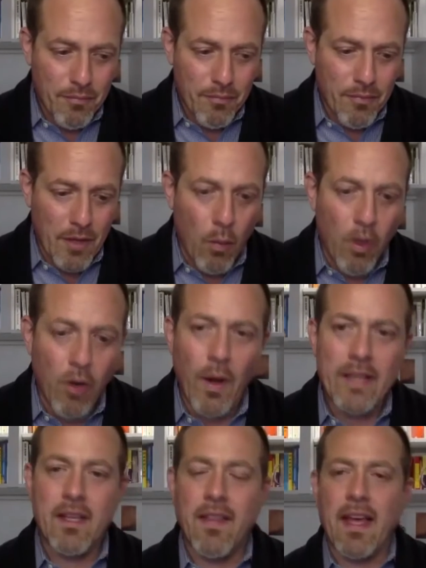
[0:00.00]
What are ways
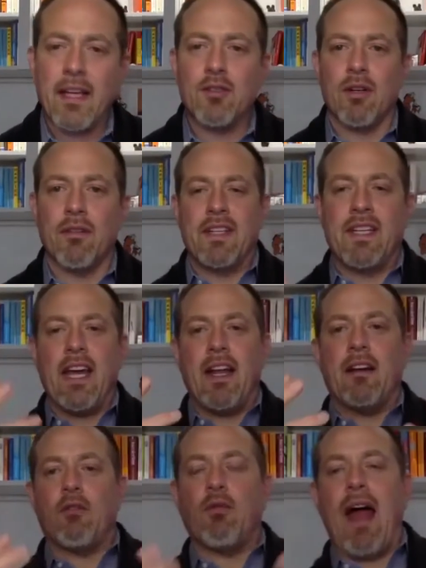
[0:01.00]
that they can sort of get a
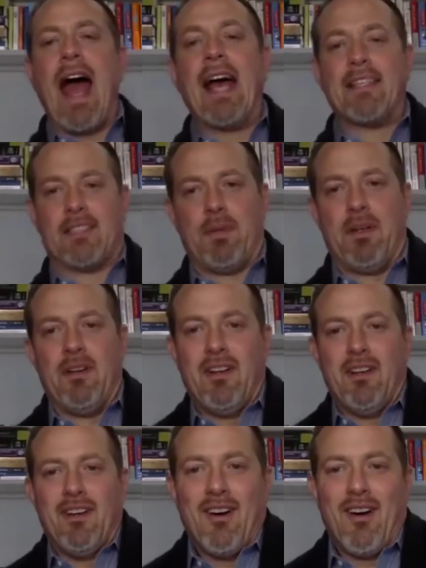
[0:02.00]
grasp
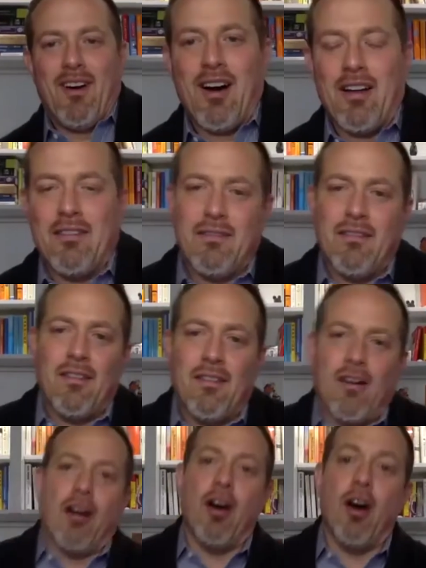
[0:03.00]
on
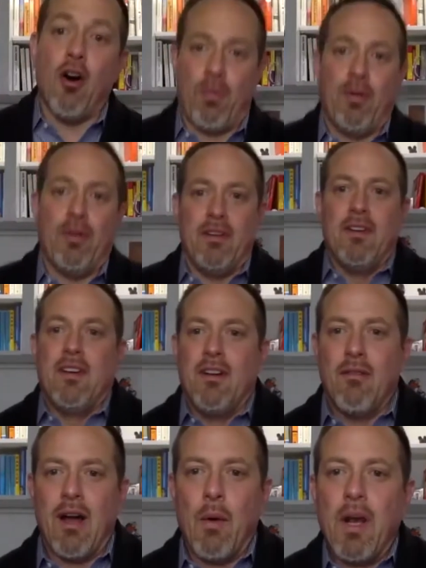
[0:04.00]
hope,
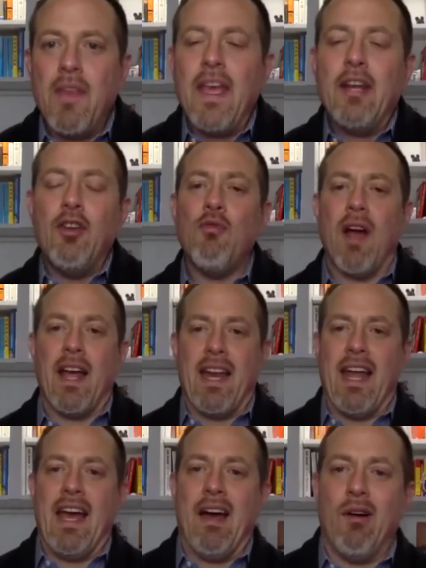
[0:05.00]
right? What can they do right
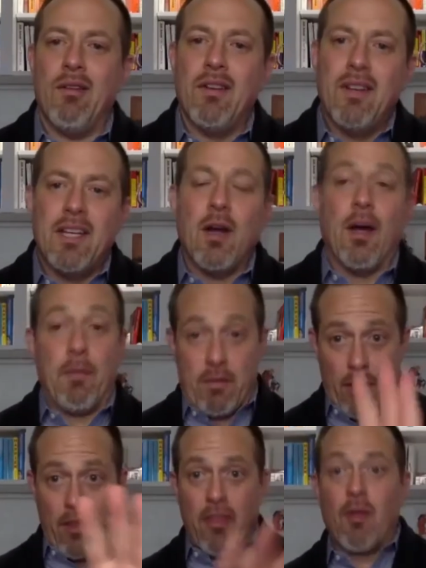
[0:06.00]
now? And
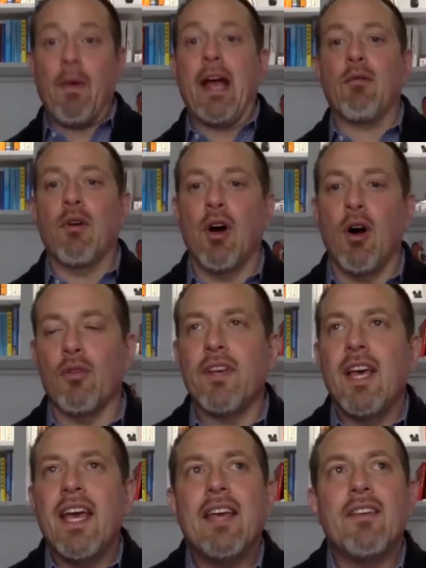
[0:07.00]
because of the micro goals,
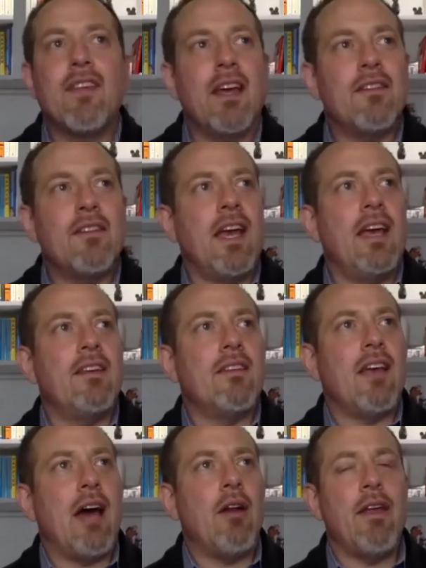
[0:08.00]

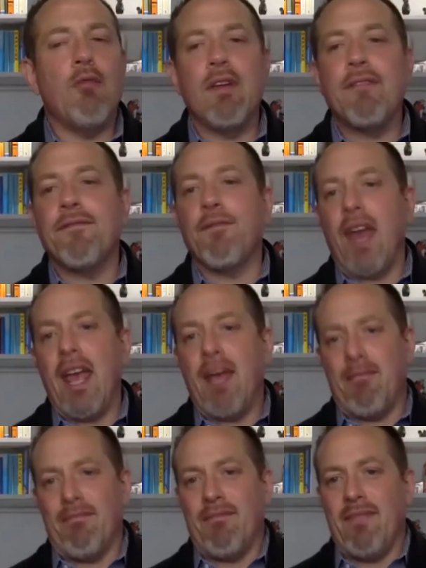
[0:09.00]
how do they
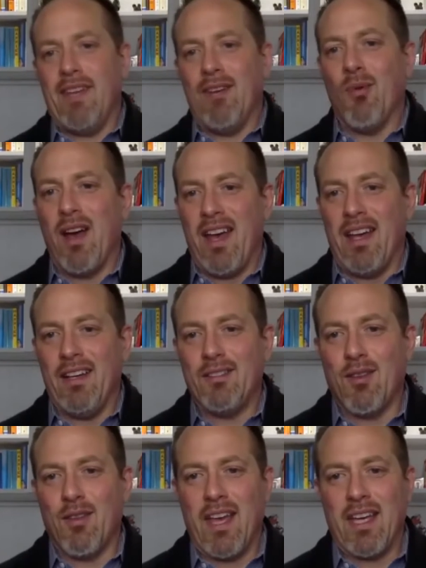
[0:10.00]
reframe in a way so
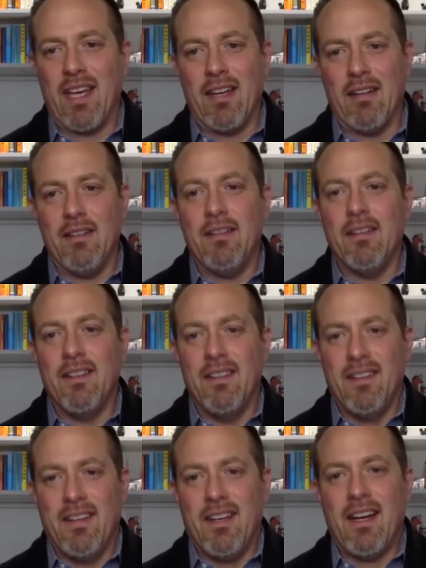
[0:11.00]
they can
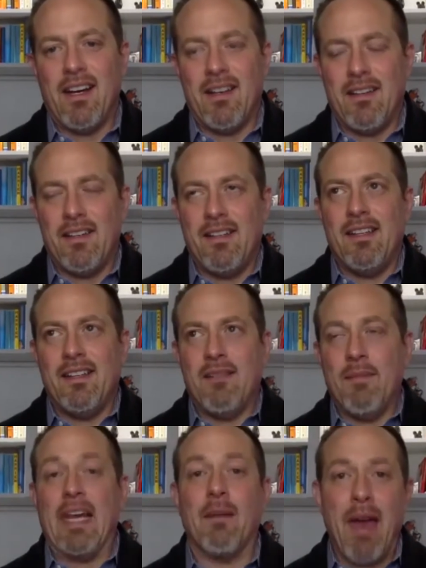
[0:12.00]

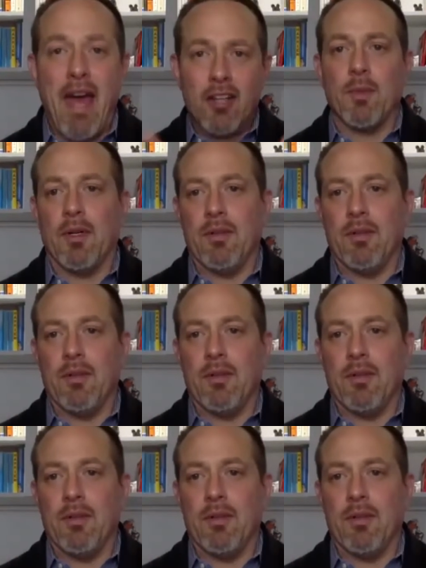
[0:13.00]
make it manageable?